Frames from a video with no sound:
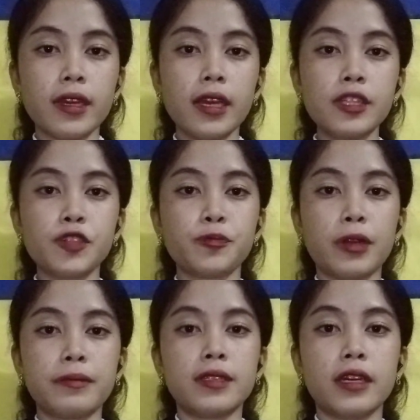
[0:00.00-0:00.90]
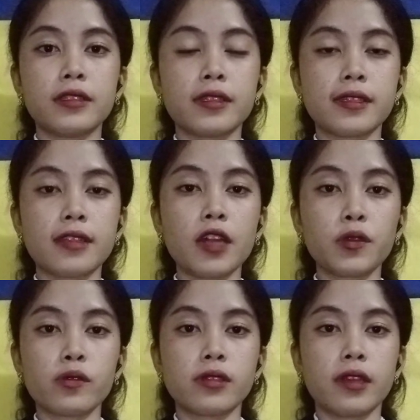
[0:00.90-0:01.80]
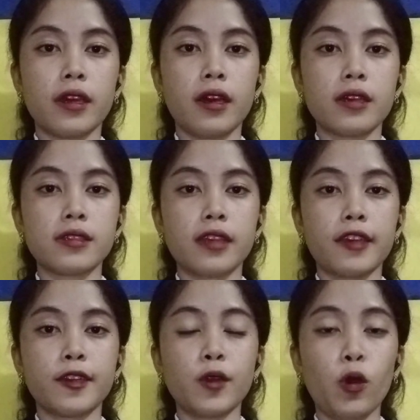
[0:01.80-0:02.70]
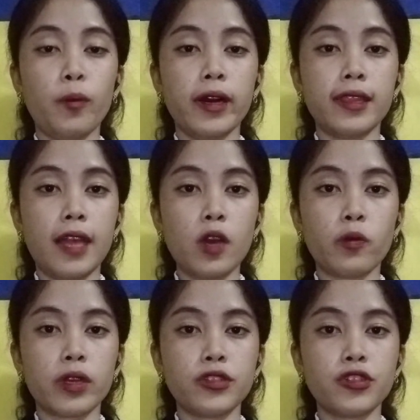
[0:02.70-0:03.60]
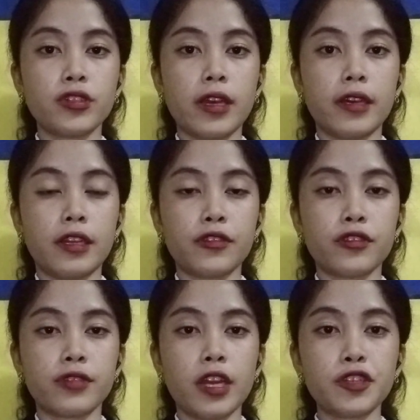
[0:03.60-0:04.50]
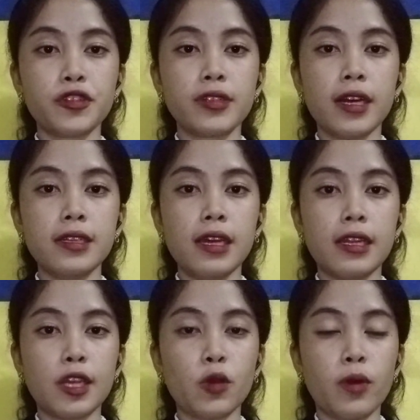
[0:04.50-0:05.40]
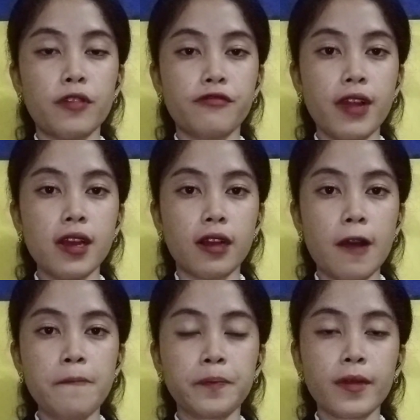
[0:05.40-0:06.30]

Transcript: its prominent status as a global language and international lingua franca